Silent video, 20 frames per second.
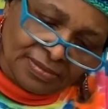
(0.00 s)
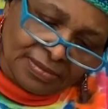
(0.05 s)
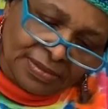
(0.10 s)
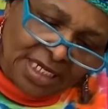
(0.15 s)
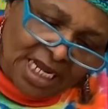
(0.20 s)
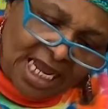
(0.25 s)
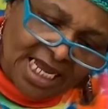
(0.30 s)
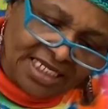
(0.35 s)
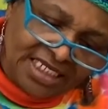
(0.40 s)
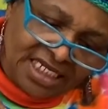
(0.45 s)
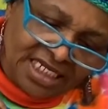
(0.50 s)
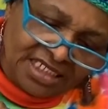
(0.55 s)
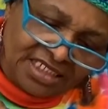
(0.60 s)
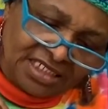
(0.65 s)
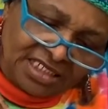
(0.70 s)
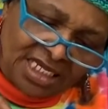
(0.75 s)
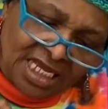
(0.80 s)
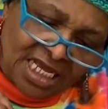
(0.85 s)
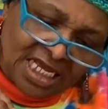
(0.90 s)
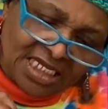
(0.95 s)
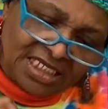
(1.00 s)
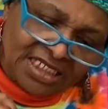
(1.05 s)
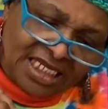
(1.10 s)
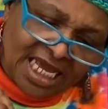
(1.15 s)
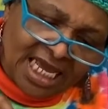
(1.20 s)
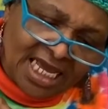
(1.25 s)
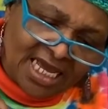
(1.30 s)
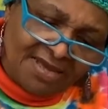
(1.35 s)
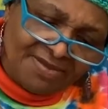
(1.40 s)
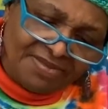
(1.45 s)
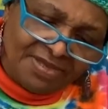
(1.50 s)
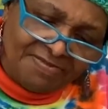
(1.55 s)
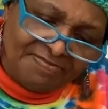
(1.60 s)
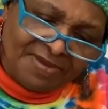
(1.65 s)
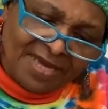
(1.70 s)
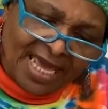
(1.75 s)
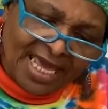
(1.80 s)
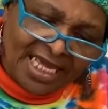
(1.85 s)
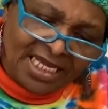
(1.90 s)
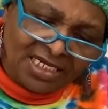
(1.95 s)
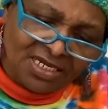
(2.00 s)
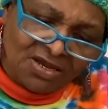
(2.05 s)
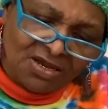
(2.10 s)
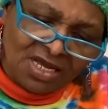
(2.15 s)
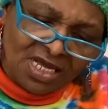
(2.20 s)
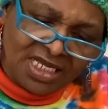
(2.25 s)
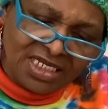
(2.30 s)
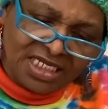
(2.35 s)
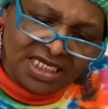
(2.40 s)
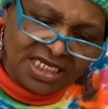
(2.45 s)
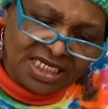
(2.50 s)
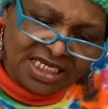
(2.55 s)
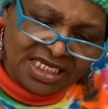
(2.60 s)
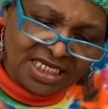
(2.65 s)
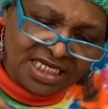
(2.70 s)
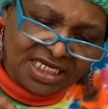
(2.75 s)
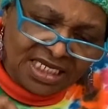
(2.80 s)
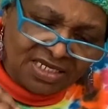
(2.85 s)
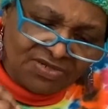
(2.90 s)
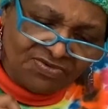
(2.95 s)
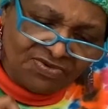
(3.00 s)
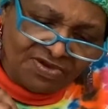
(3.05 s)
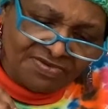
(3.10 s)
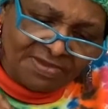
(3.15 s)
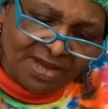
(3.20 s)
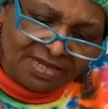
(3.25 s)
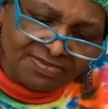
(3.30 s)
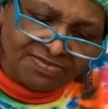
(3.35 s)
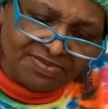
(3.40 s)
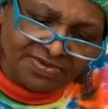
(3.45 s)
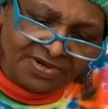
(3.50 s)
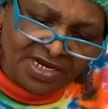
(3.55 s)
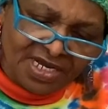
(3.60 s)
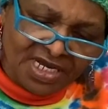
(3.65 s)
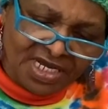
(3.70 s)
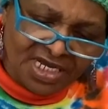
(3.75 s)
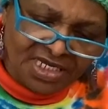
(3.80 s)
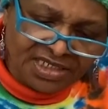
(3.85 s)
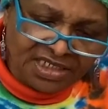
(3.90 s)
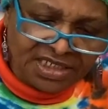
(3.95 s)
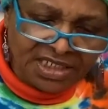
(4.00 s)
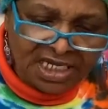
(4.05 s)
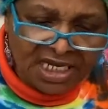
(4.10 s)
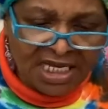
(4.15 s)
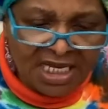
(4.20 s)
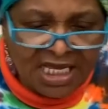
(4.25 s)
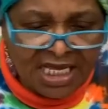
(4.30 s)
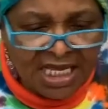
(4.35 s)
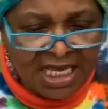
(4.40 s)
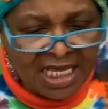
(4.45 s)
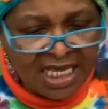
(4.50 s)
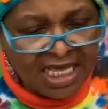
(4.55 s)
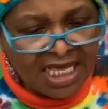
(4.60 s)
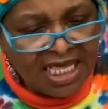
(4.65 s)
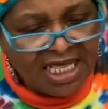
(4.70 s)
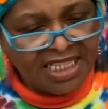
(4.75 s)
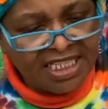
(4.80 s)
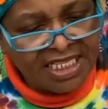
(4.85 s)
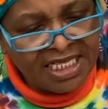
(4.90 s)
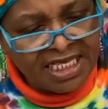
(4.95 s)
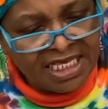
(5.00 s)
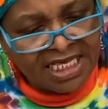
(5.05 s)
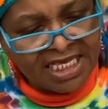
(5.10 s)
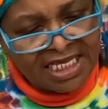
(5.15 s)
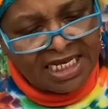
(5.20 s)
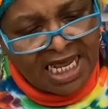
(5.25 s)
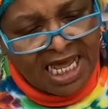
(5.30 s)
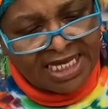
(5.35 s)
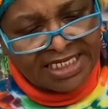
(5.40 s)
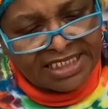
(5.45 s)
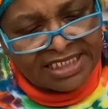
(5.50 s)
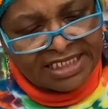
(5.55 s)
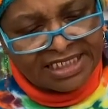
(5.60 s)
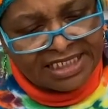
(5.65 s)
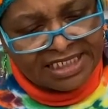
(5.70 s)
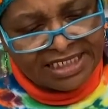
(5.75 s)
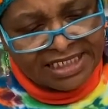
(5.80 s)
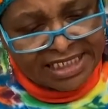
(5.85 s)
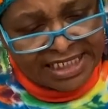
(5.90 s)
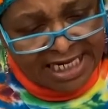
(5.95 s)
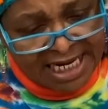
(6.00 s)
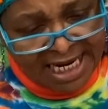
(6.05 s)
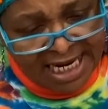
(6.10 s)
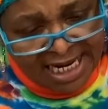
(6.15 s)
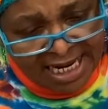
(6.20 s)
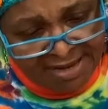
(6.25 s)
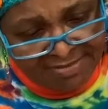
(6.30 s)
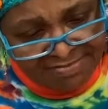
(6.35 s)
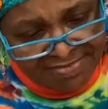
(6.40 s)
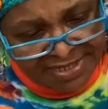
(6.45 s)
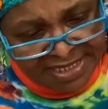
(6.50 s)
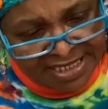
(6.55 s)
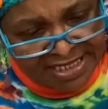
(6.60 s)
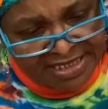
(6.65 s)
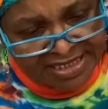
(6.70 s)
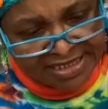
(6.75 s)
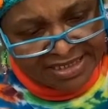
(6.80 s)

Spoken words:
I just dab the paint on it with my brush, and then I stamp it.